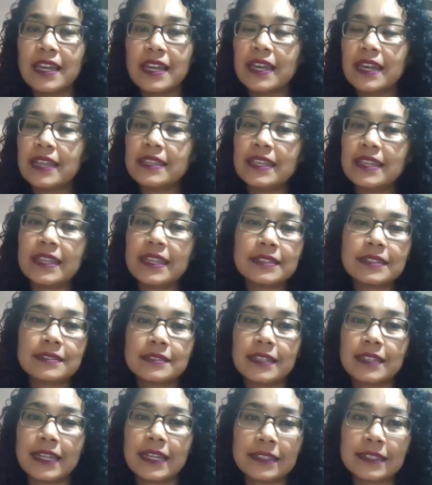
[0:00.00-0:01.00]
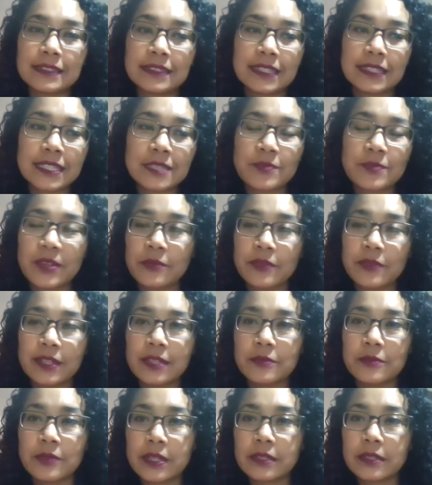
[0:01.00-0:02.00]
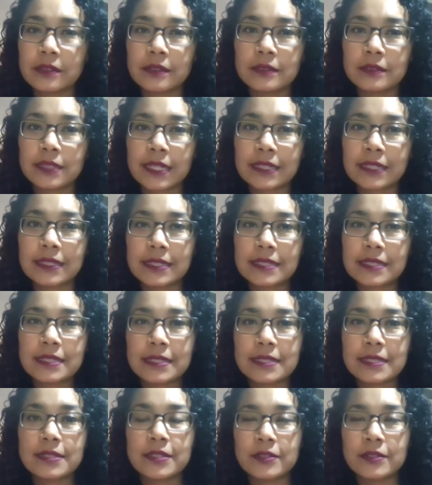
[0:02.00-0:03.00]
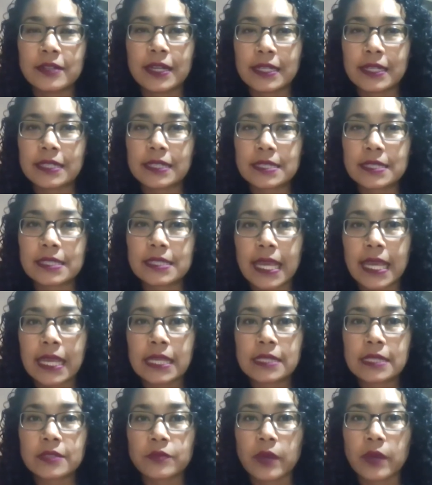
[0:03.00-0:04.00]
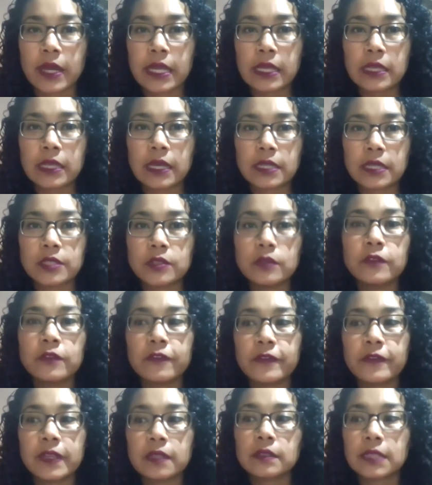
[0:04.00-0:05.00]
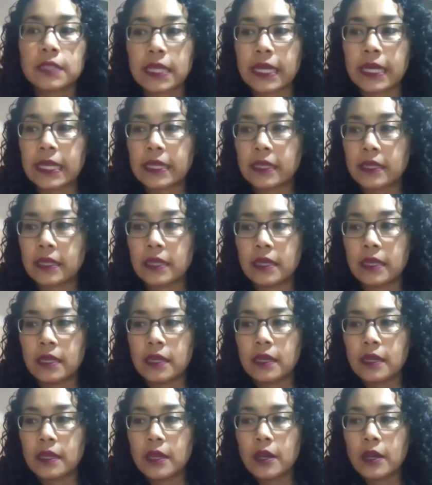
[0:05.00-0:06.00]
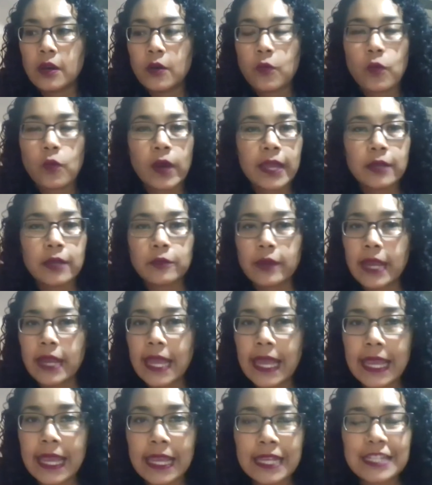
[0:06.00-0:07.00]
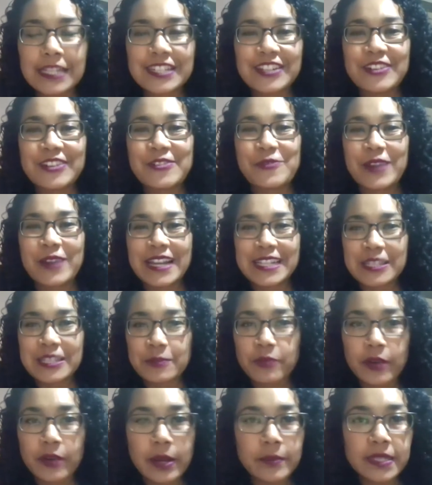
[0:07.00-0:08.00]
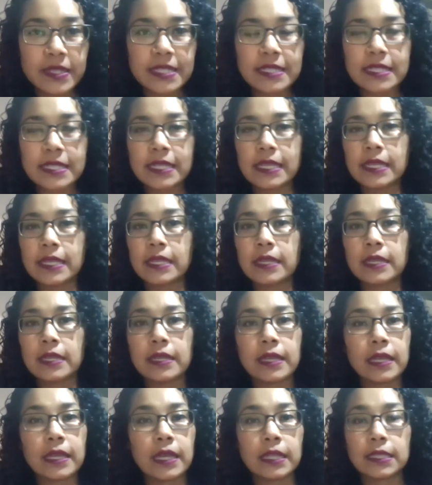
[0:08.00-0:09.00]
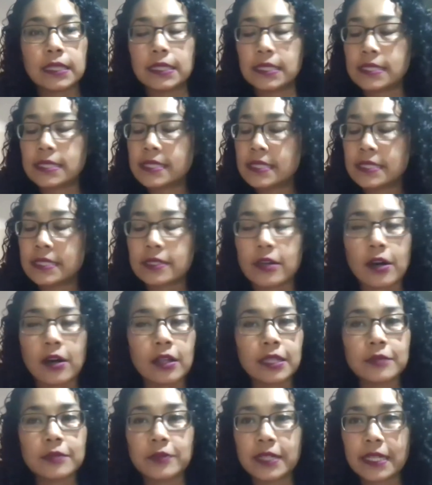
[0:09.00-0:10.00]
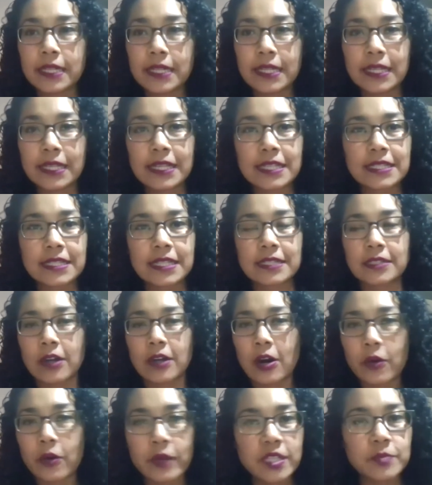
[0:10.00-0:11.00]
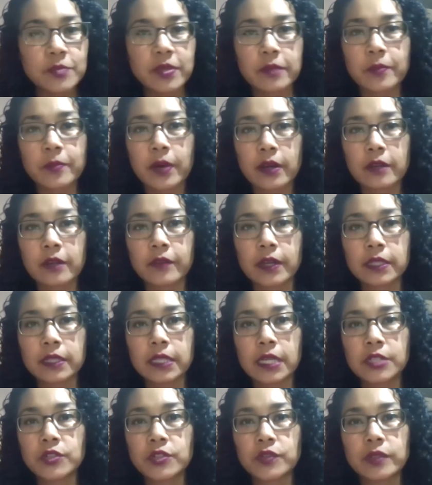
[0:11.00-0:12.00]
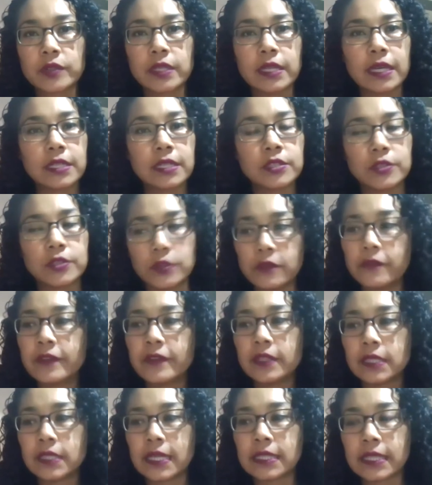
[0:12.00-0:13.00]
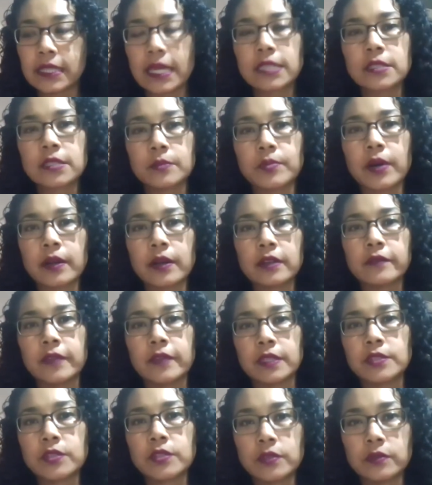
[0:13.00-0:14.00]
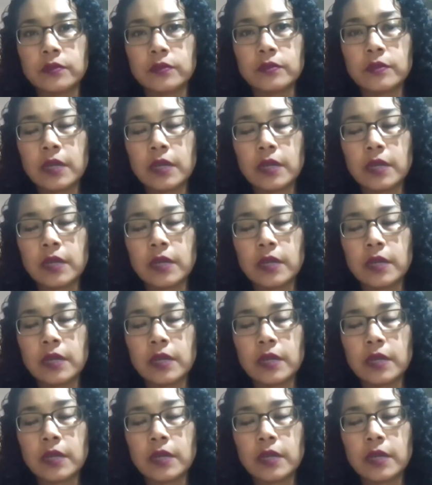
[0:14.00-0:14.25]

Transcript: then, like, let's be really real, like, this is the United States, right? I do feel like white rage, white supremacy, let's just call it what it is, has always been part of our country. I do feel like that's a part of it too.